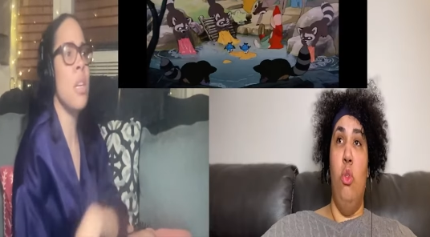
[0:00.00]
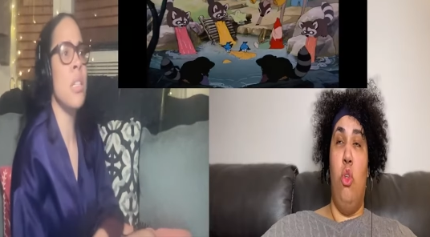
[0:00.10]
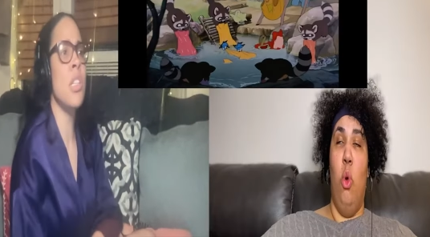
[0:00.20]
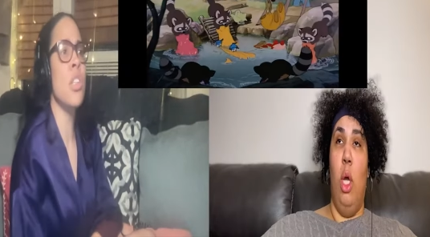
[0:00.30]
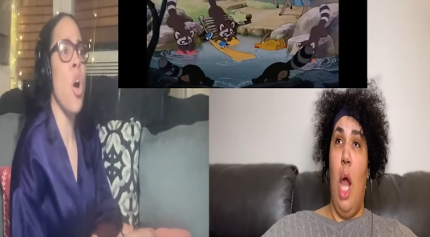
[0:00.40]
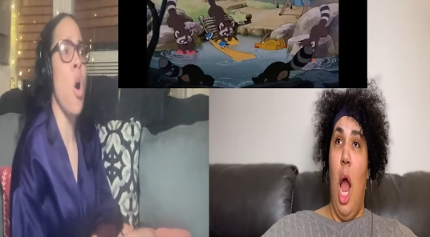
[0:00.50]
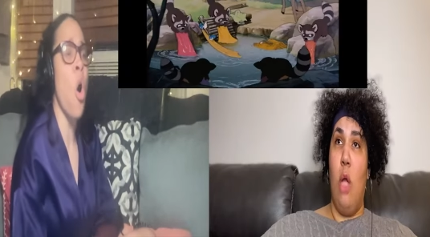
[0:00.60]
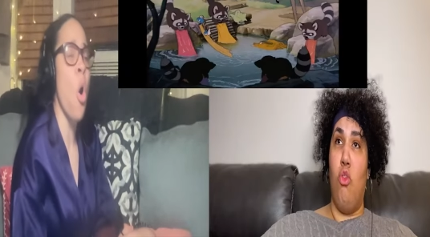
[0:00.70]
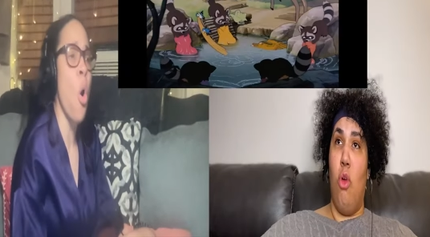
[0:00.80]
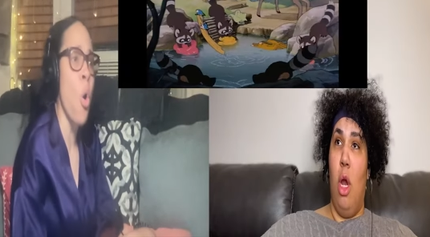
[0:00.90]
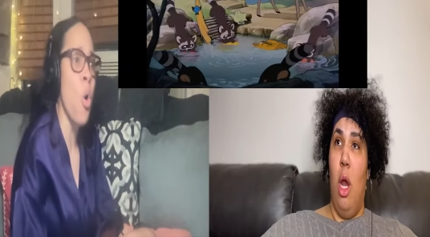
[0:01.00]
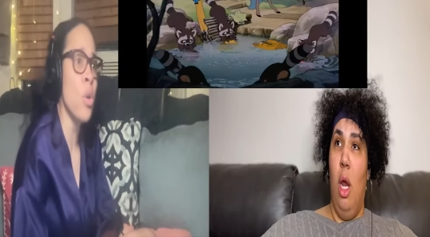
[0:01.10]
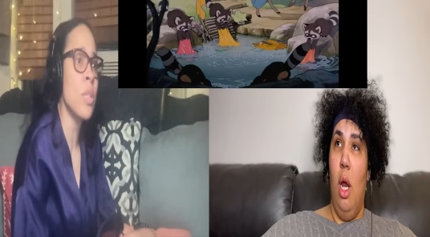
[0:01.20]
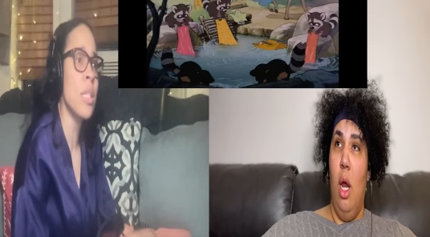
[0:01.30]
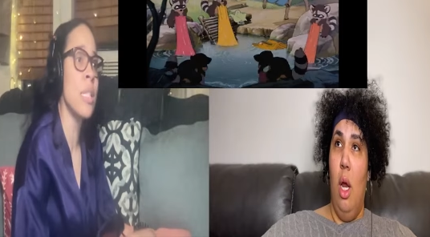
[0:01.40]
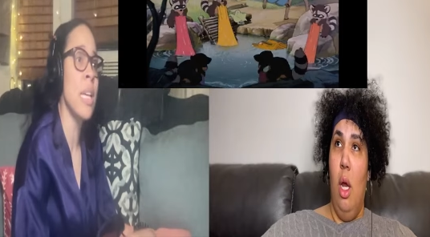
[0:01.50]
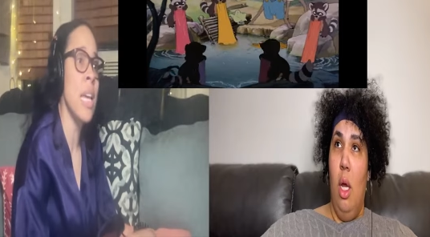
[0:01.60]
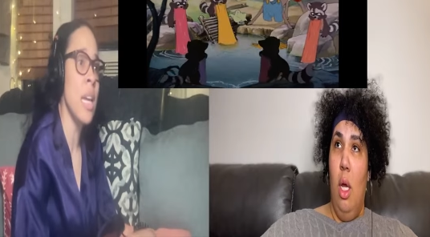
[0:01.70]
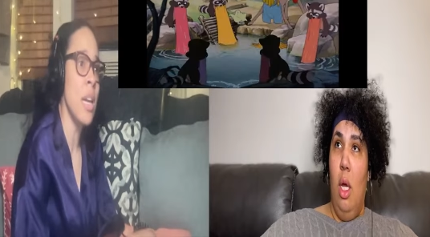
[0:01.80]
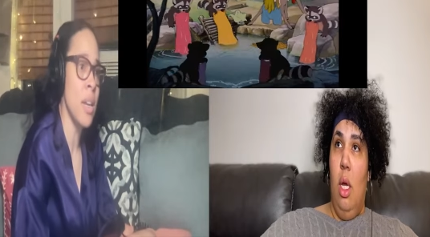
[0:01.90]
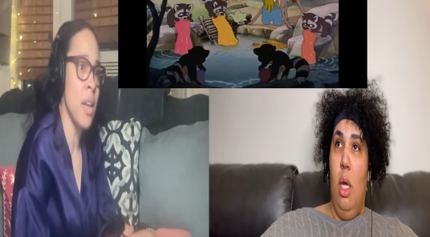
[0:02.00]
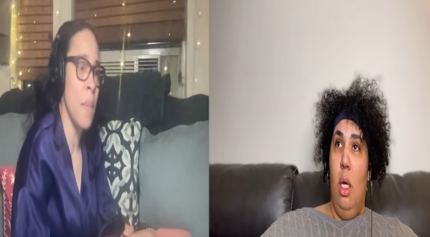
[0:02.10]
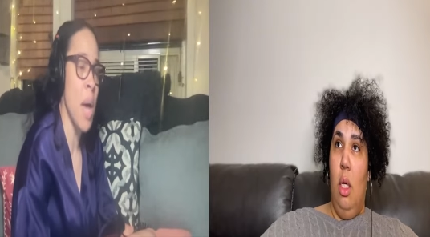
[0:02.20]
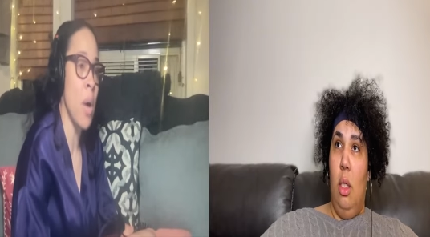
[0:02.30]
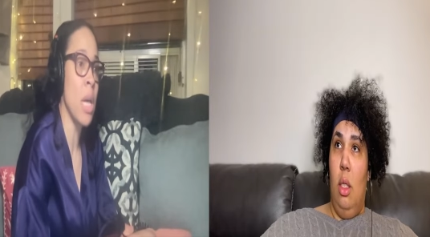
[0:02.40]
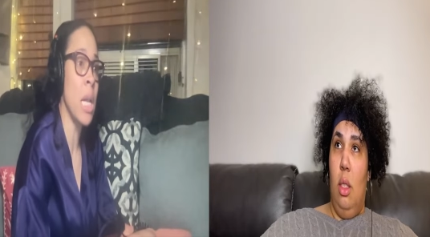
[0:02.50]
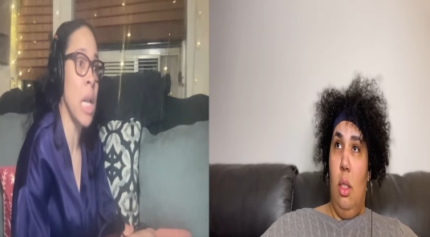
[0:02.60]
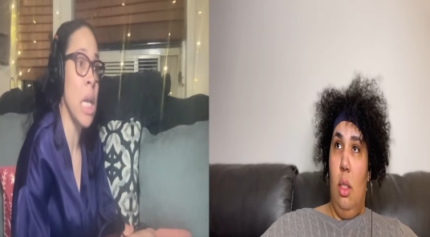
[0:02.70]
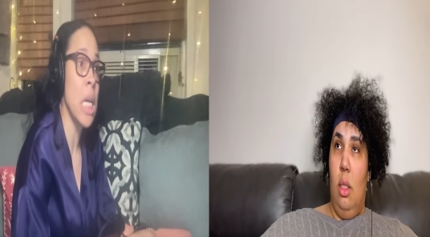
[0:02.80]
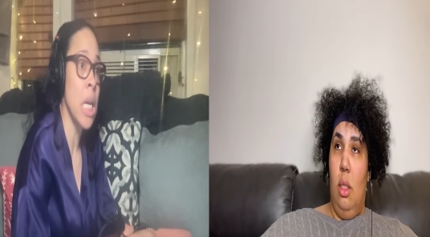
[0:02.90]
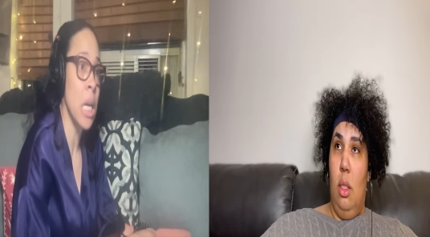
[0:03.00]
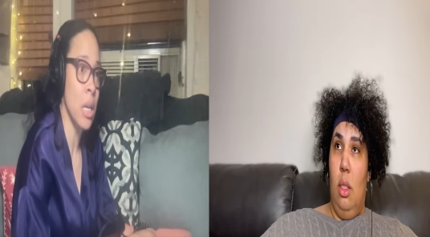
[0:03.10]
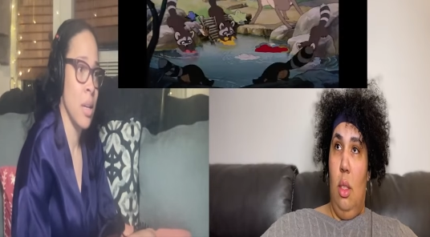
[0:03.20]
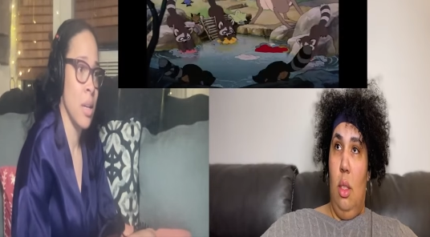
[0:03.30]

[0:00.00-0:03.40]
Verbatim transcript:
Speaker 1: This is a whole scene about cleaning.